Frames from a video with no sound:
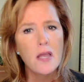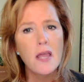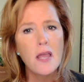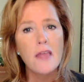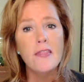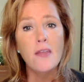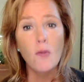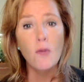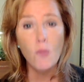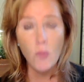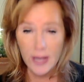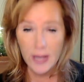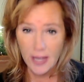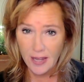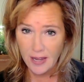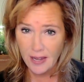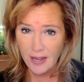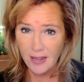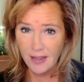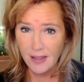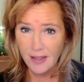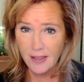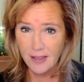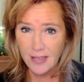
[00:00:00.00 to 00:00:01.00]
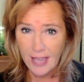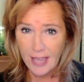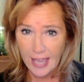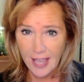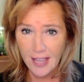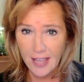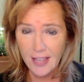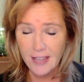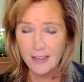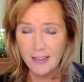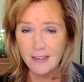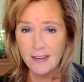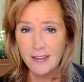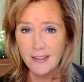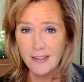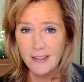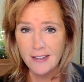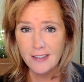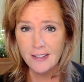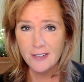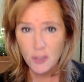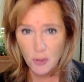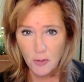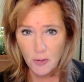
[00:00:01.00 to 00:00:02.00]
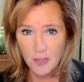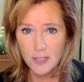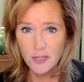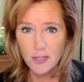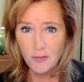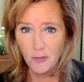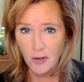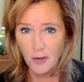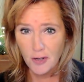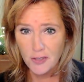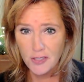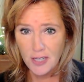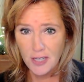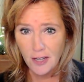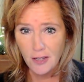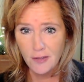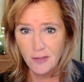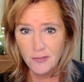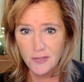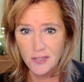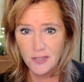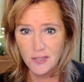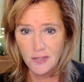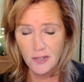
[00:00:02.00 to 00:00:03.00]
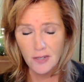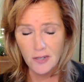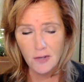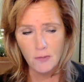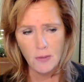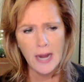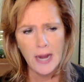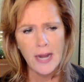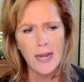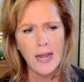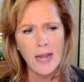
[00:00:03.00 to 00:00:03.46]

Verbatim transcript: that we can do this for ourselves, right?